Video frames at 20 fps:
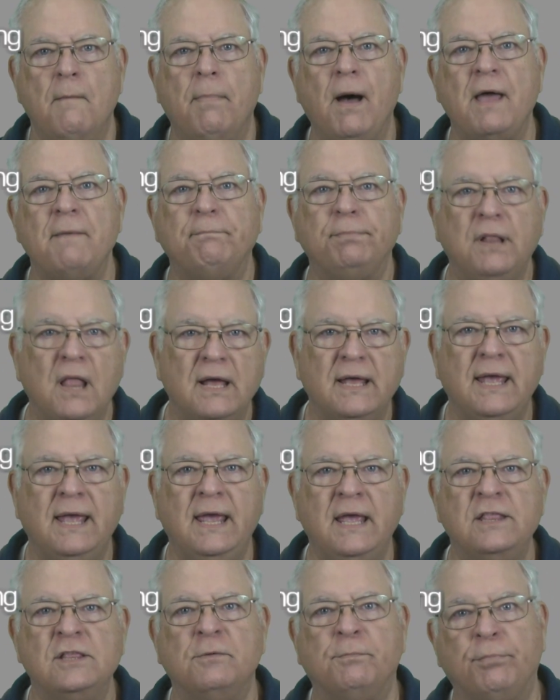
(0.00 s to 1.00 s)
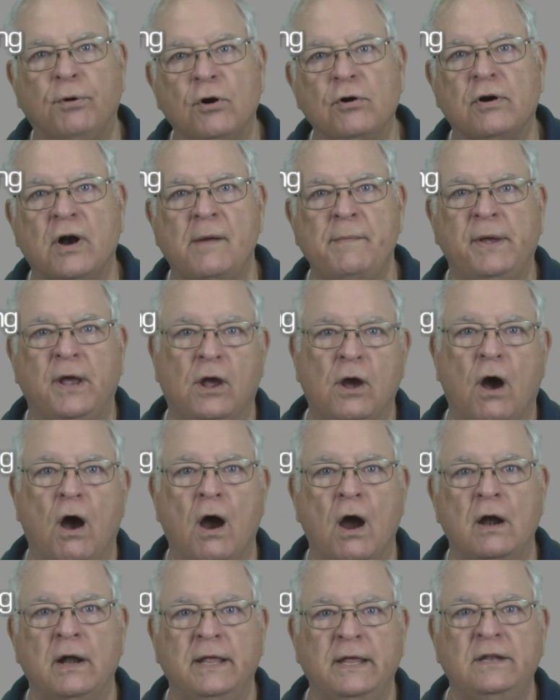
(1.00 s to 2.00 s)
by plugging in the programming
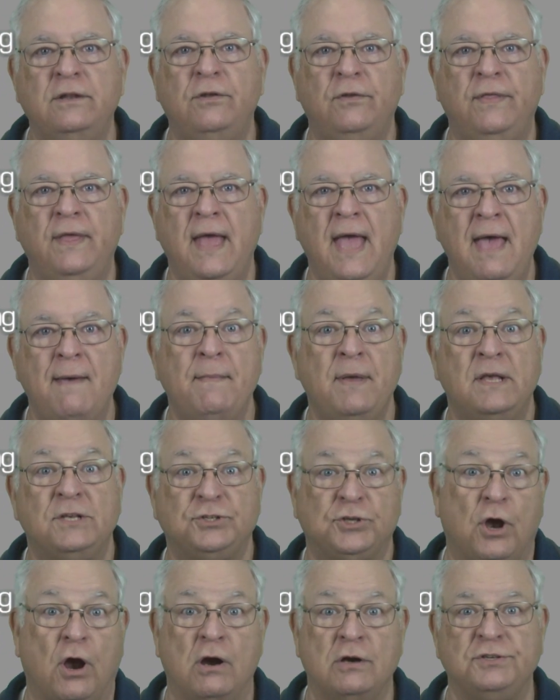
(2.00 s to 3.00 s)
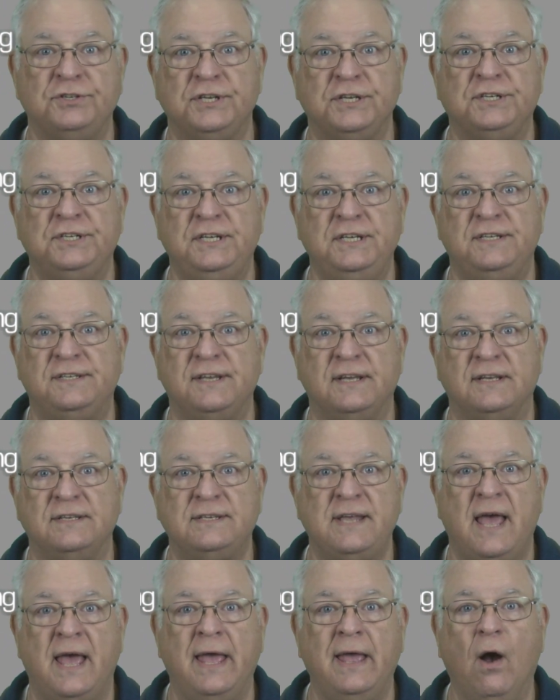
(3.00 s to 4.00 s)
card into the
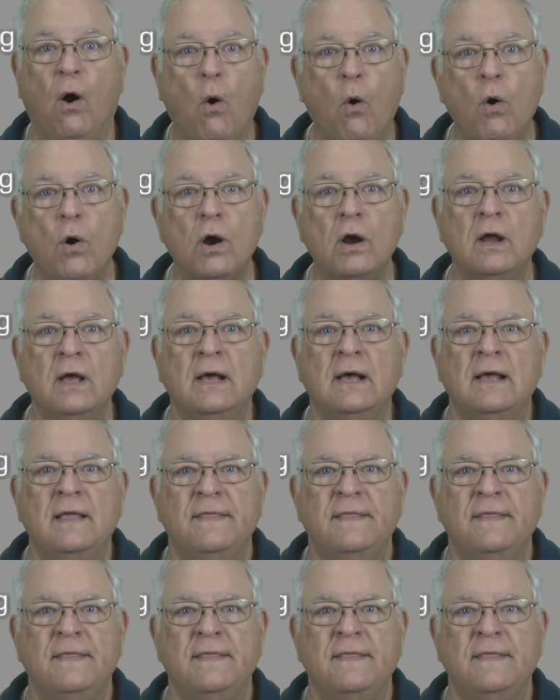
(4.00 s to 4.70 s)
MSR66A or